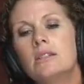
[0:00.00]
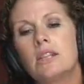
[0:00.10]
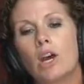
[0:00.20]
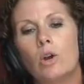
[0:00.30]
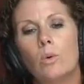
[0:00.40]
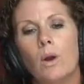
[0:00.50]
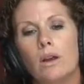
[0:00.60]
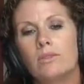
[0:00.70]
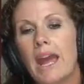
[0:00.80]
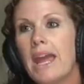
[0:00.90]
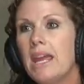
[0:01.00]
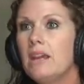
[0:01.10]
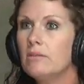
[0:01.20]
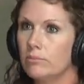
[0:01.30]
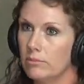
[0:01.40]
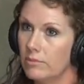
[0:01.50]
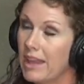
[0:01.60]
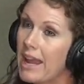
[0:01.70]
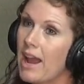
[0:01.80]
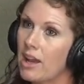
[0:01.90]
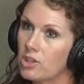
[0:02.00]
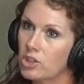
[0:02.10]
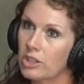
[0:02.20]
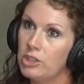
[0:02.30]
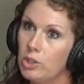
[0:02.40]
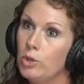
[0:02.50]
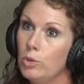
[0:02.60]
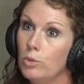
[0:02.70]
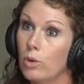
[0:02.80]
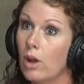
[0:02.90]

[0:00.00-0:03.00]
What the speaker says: So they actually do